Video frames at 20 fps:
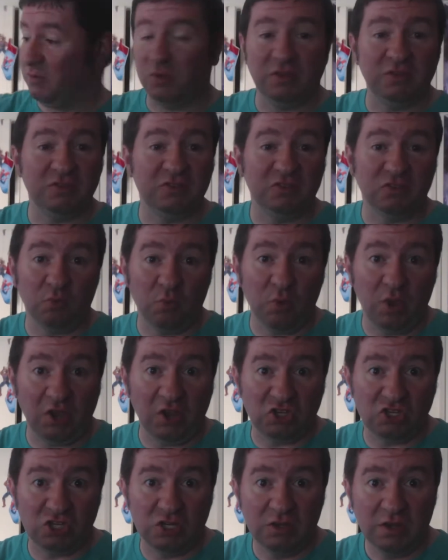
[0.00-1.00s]
Boy, this is a
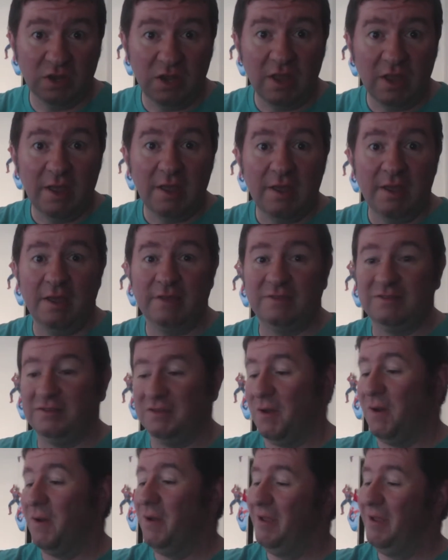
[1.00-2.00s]
rush.
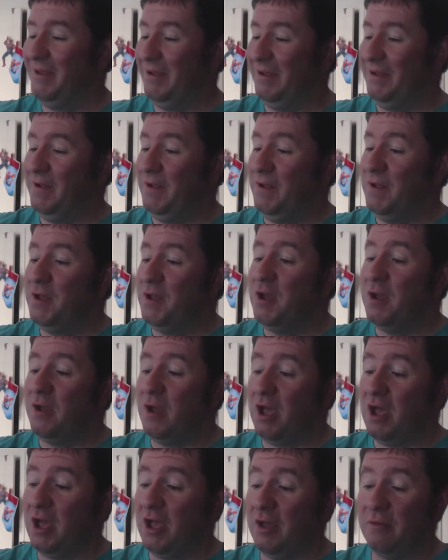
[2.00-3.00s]
So,
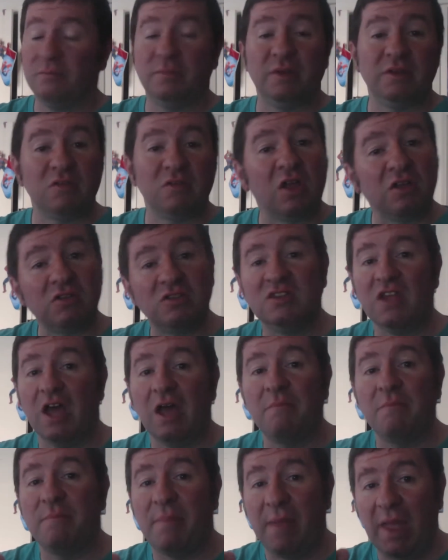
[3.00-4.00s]
but
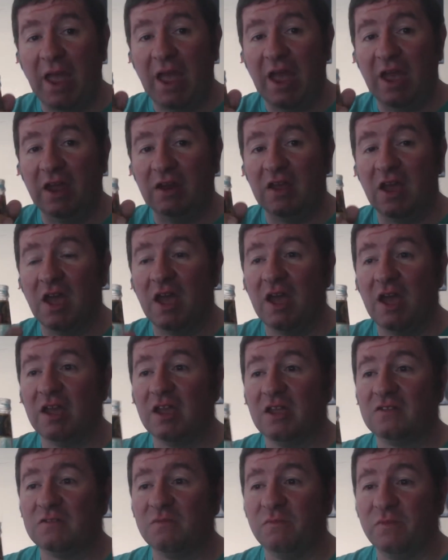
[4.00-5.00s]
not bad.
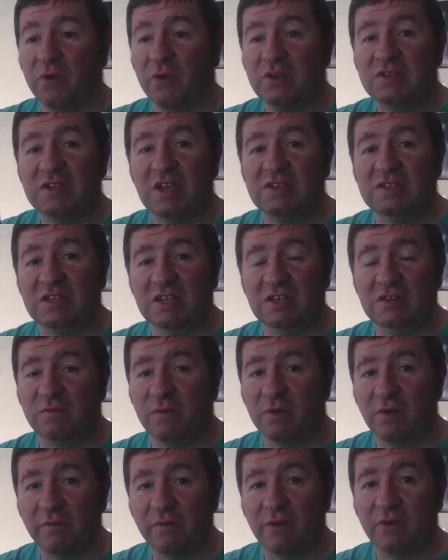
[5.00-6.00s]
It's very tasty. It's
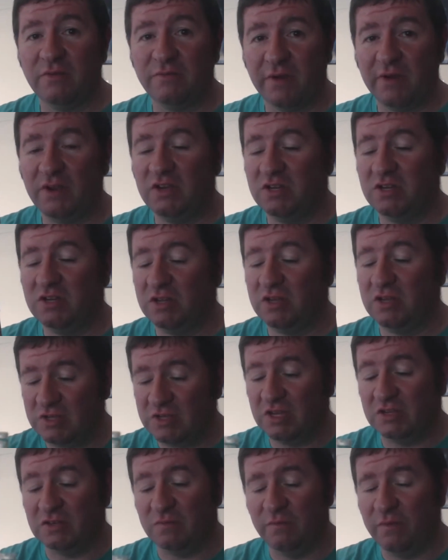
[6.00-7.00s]
very, very, very
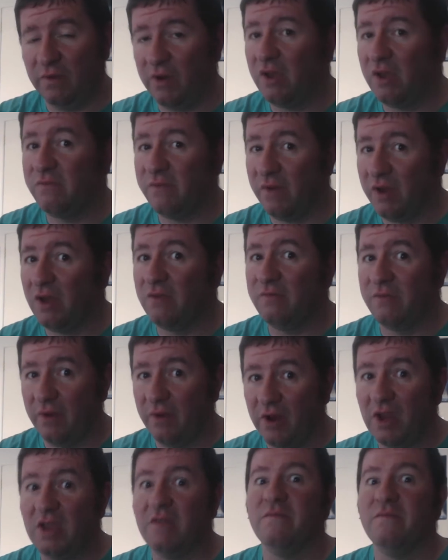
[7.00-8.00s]
different. It's very, very,
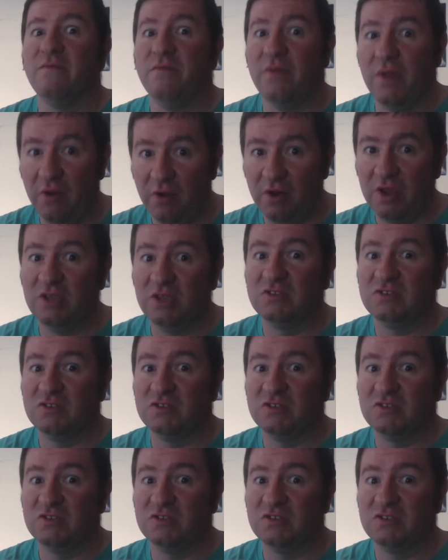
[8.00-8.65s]
very, very